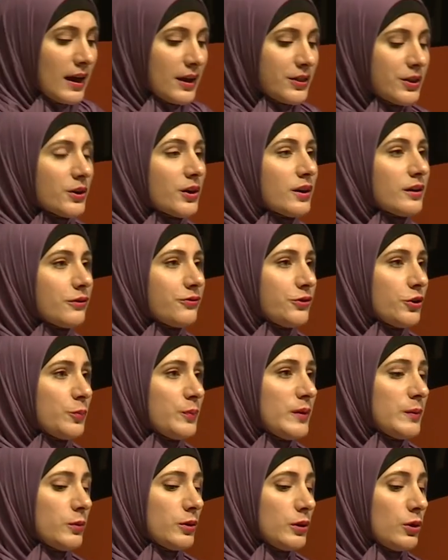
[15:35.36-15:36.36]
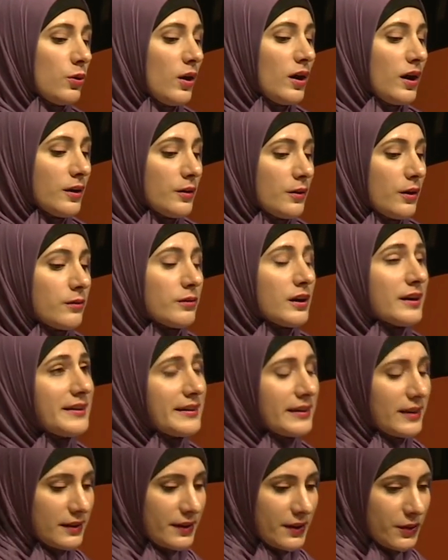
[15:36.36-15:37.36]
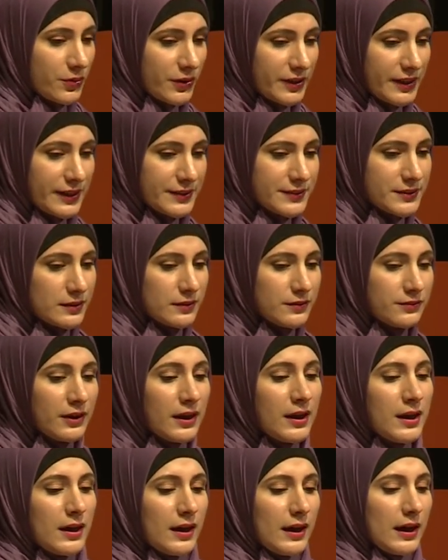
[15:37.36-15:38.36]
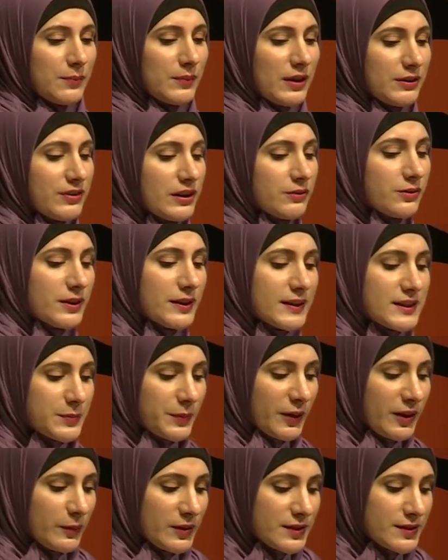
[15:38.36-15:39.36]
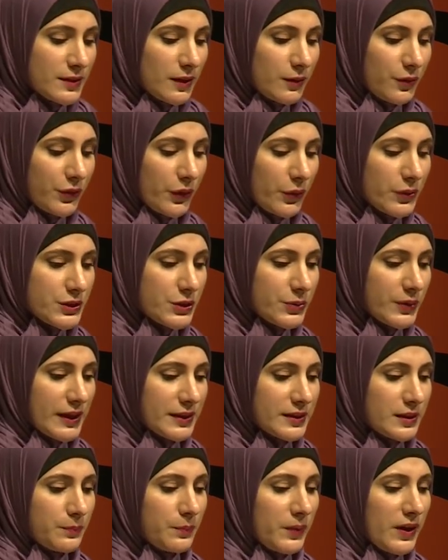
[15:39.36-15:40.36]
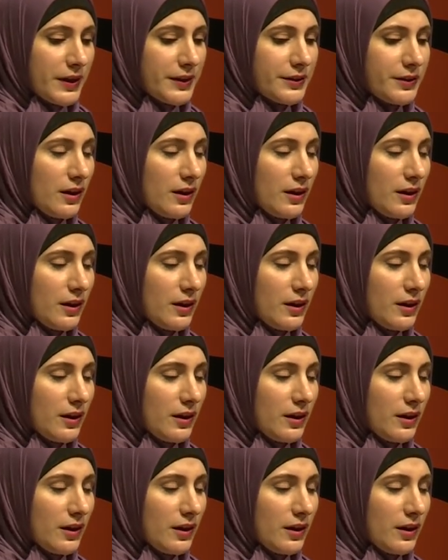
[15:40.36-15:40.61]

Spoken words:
And there are a few people who are already getting creative. My favorite experiments are those created by